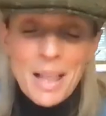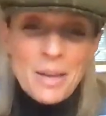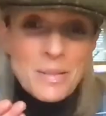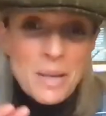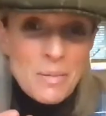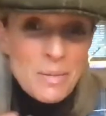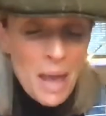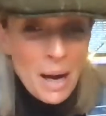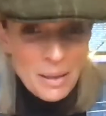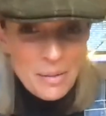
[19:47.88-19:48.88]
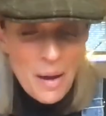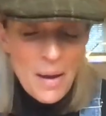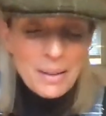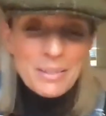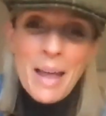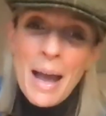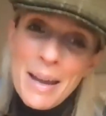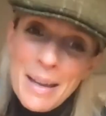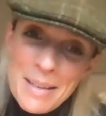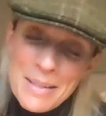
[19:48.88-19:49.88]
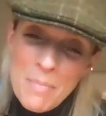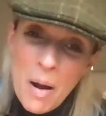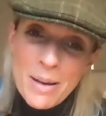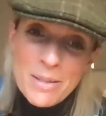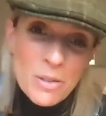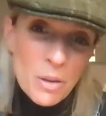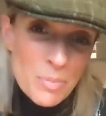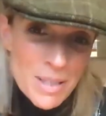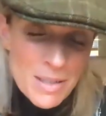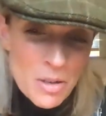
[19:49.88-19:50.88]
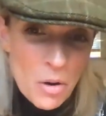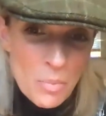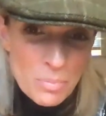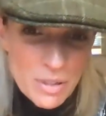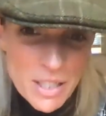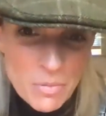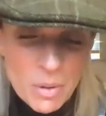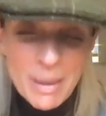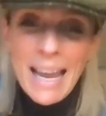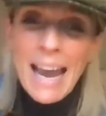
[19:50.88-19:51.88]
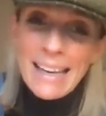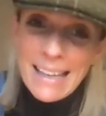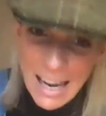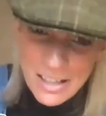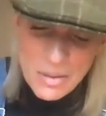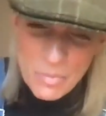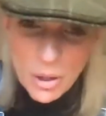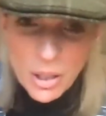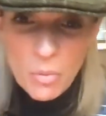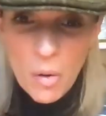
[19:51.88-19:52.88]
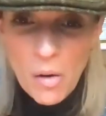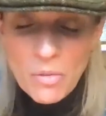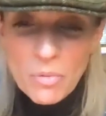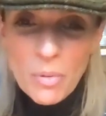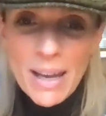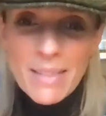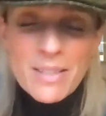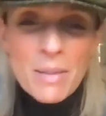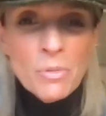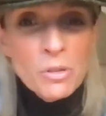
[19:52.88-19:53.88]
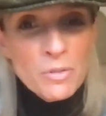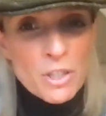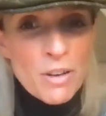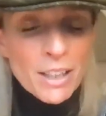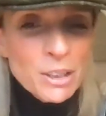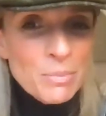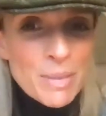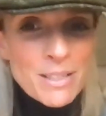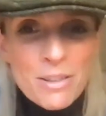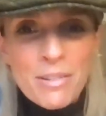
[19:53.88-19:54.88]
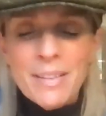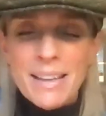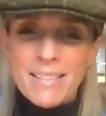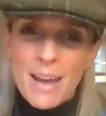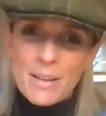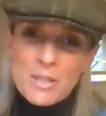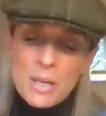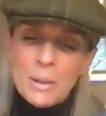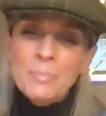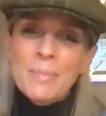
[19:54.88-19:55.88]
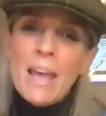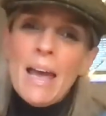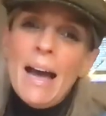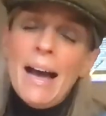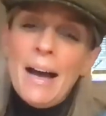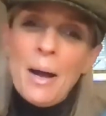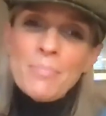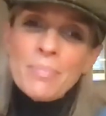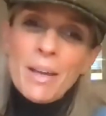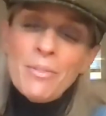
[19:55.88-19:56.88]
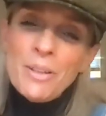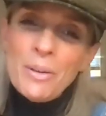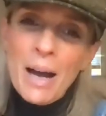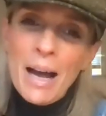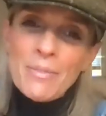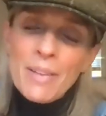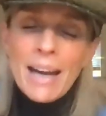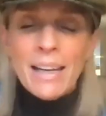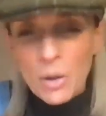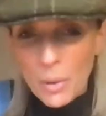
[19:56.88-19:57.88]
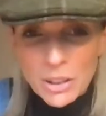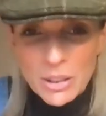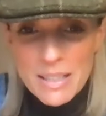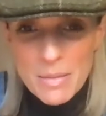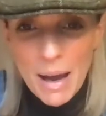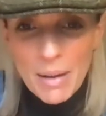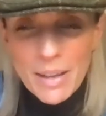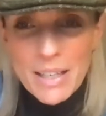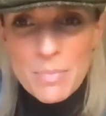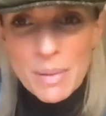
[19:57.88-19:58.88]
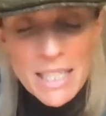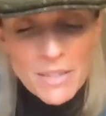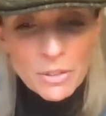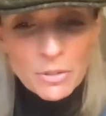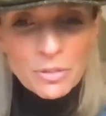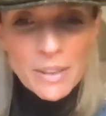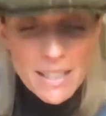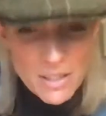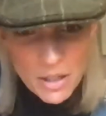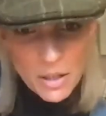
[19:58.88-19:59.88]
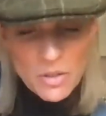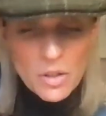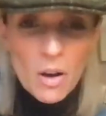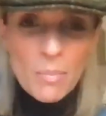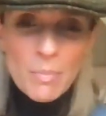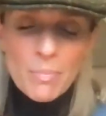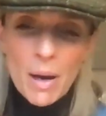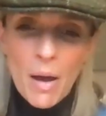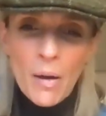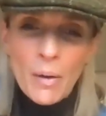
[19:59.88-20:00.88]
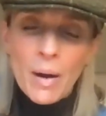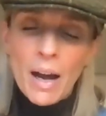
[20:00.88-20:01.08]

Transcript: So there you go. That is my synopsis on Pretty Woman and getting what you want, with some law of attraction bits thrown in there too. If you have any questions about this, please feel free to comment below.